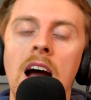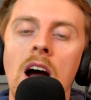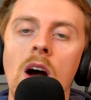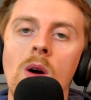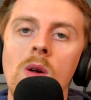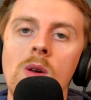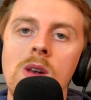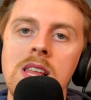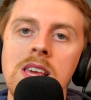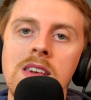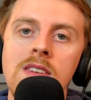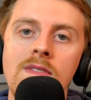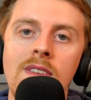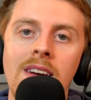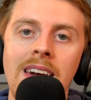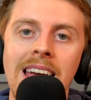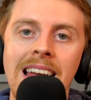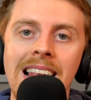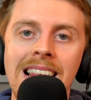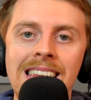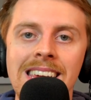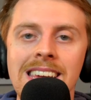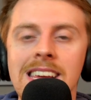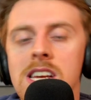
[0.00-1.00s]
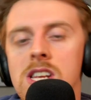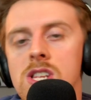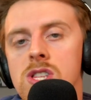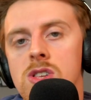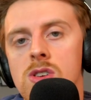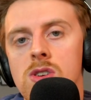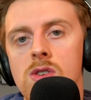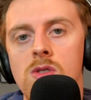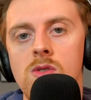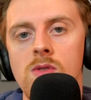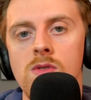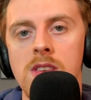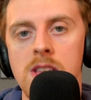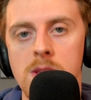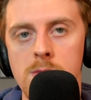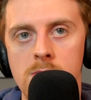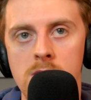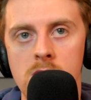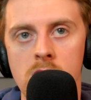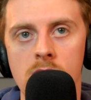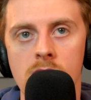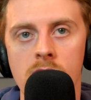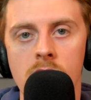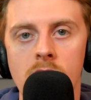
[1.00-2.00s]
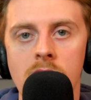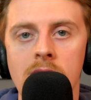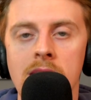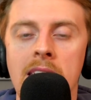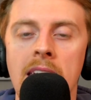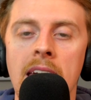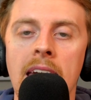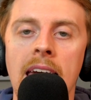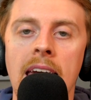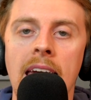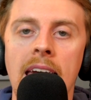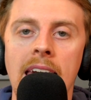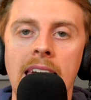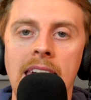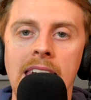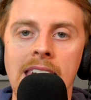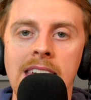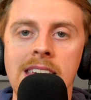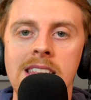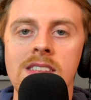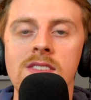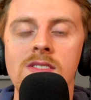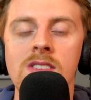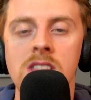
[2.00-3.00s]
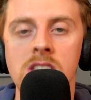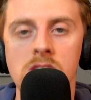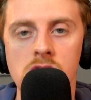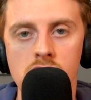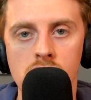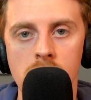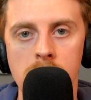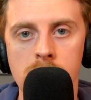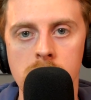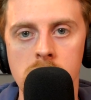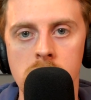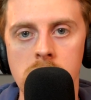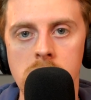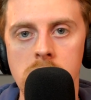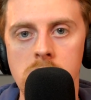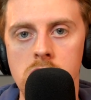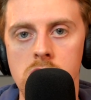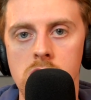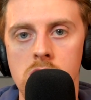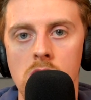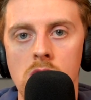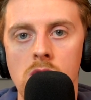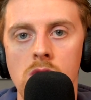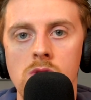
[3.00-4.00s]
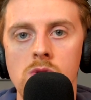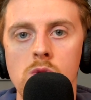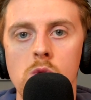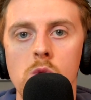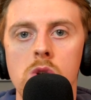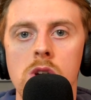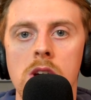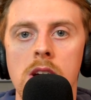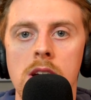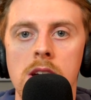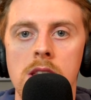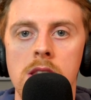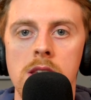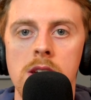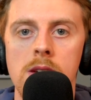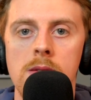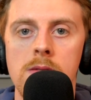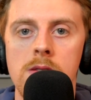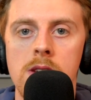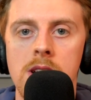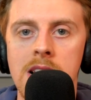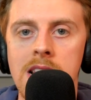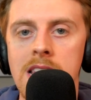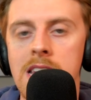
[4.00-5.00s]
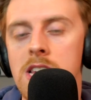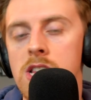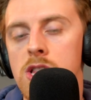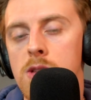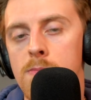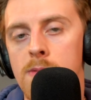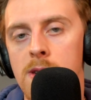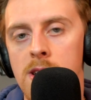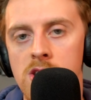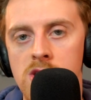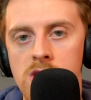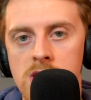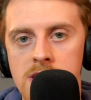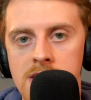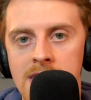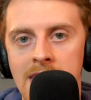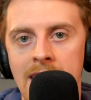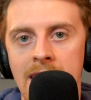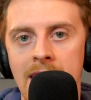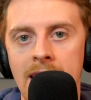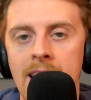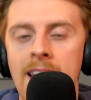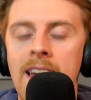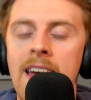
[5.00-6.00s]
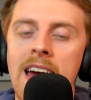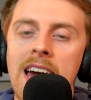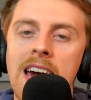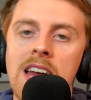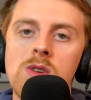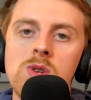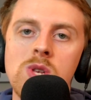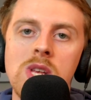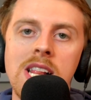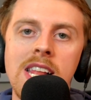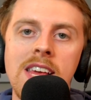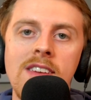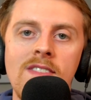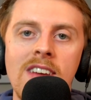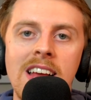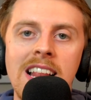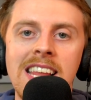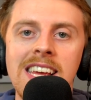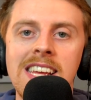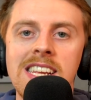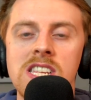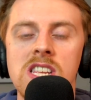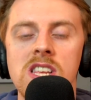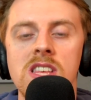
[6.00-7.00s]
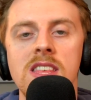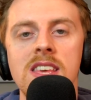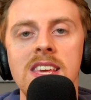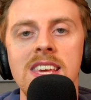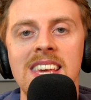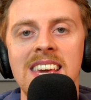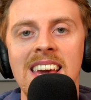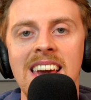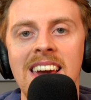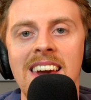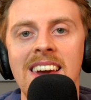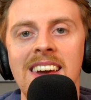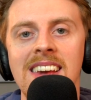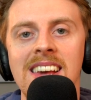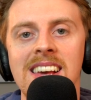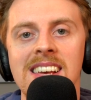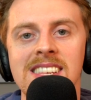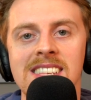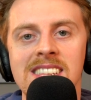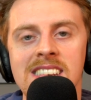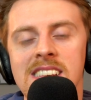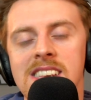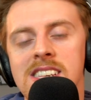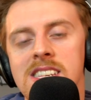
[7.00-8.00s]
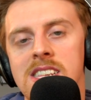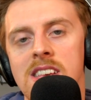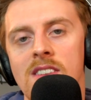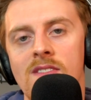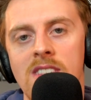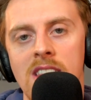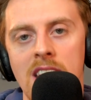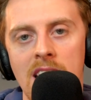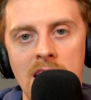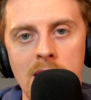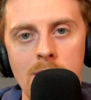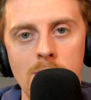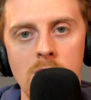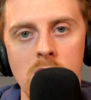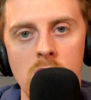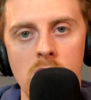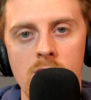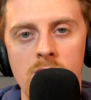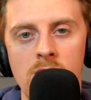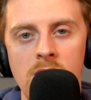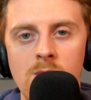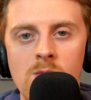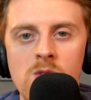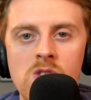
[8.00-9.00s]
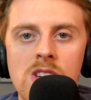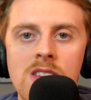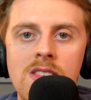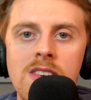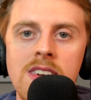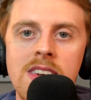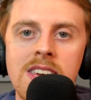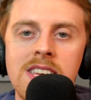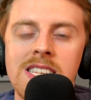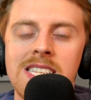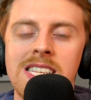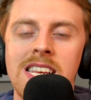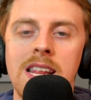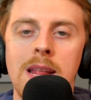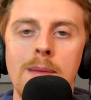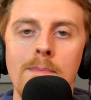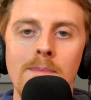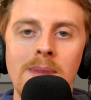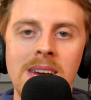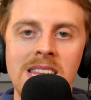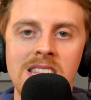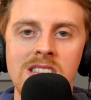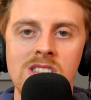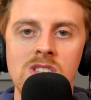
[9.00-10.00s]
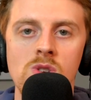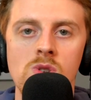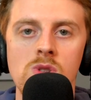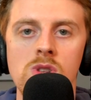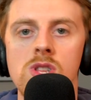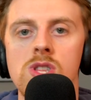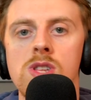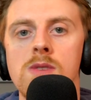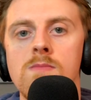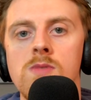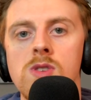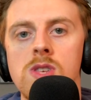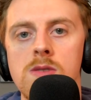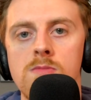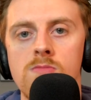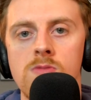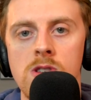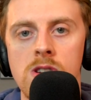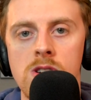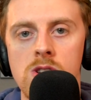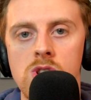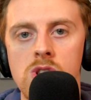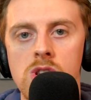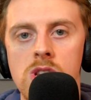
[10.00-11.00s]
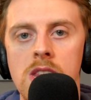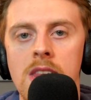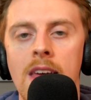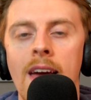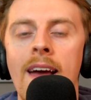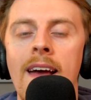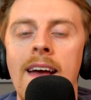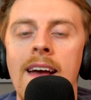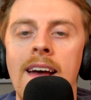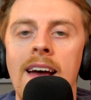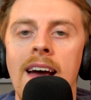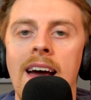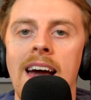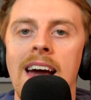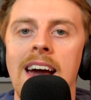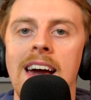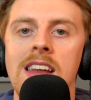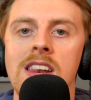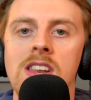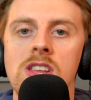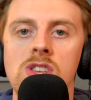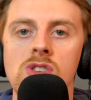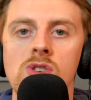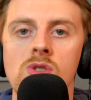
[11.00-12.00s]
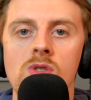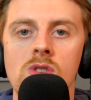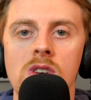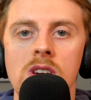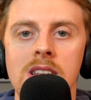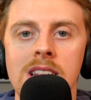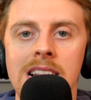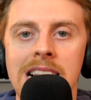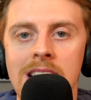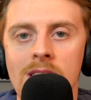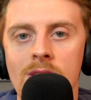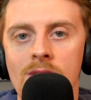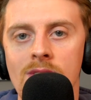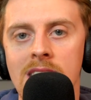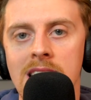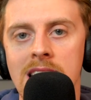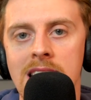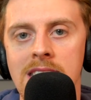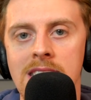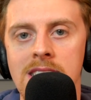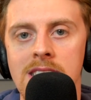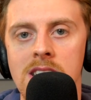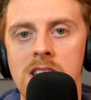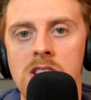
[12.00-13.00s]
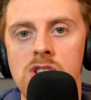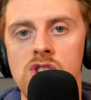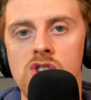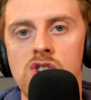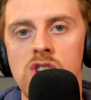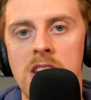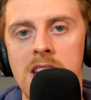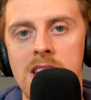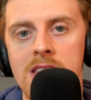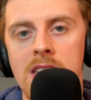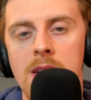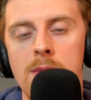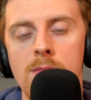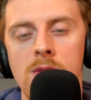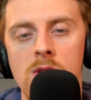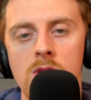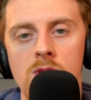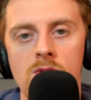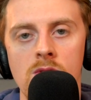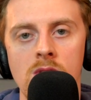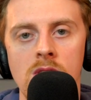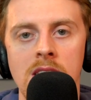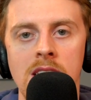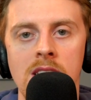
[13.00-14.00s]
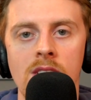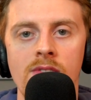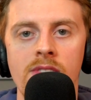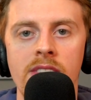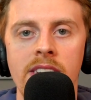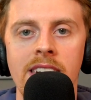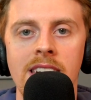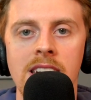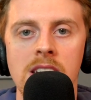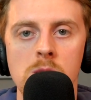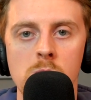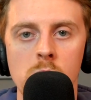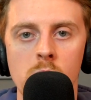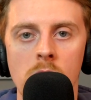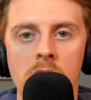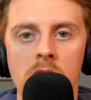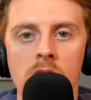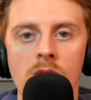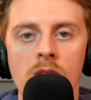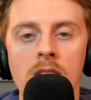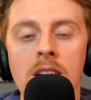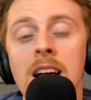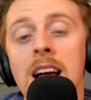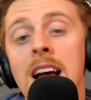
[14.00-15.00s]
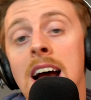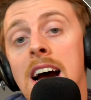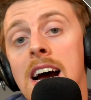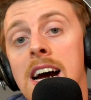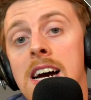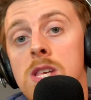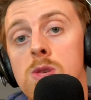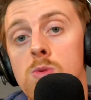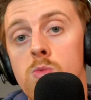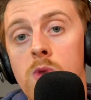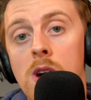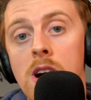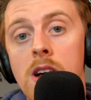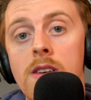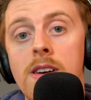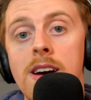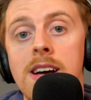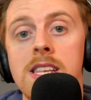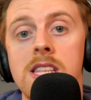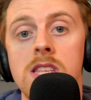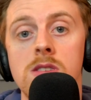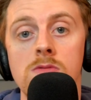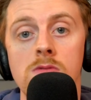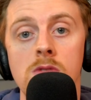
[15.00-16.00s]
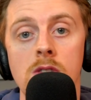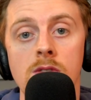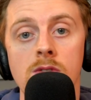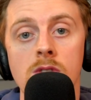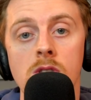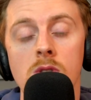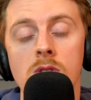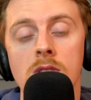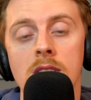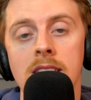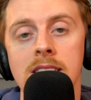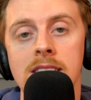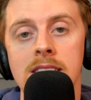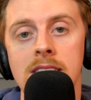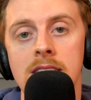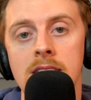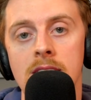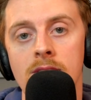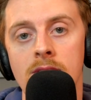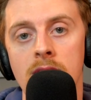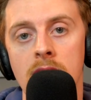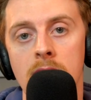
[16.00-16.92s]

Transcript: I'll leave a link to this microphone in the description so you can click to purchase there. I'll also leave a link to the K678 microphone, which I think is slightly better suited to music production, and you can click on that link and check that microphone out there as well as the review that I did of